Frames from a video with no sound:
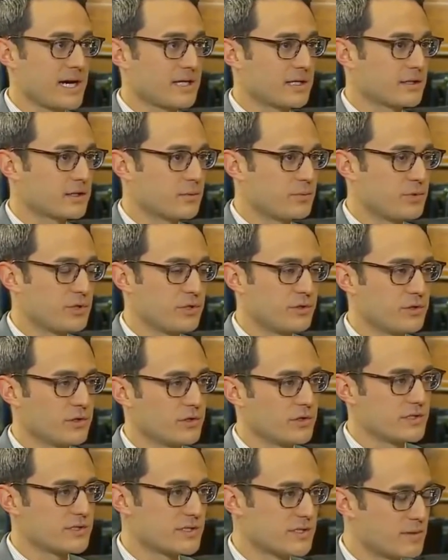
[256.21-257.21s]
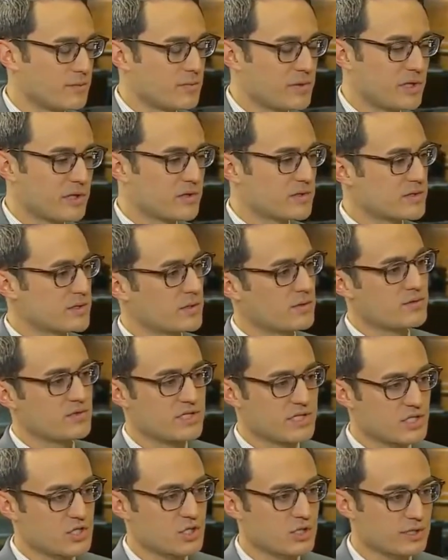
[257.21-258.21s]
on a computer, does it appear as though
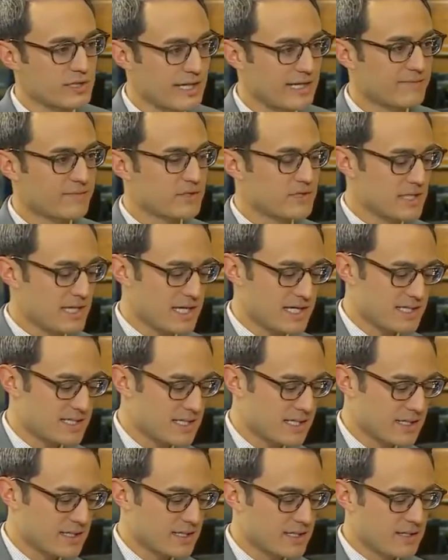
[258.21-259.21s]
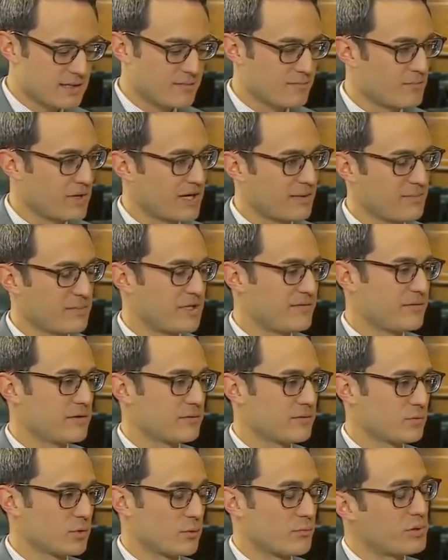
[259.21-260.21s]
digital advertising might
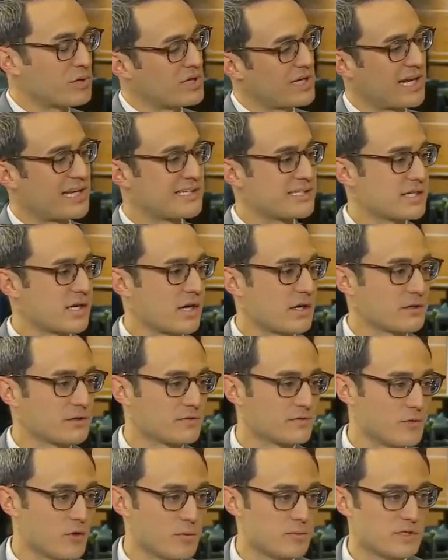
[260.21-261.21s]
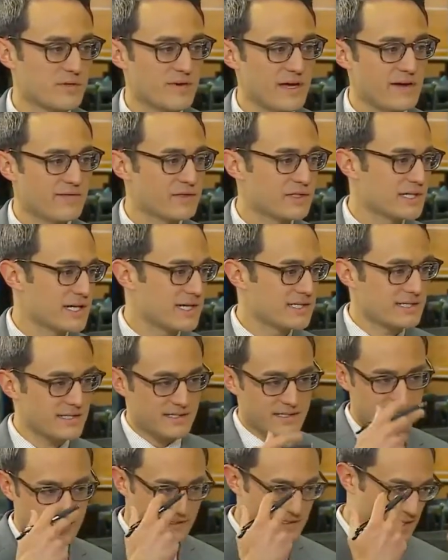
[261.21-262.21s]
even replace other forms of
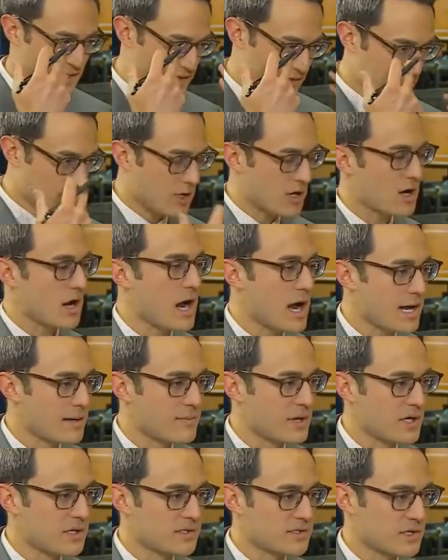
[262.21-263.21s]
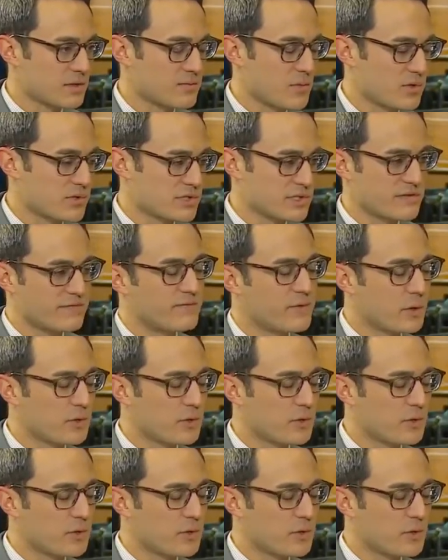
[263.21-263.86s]
advertising, since that's where our eyeballs are mostly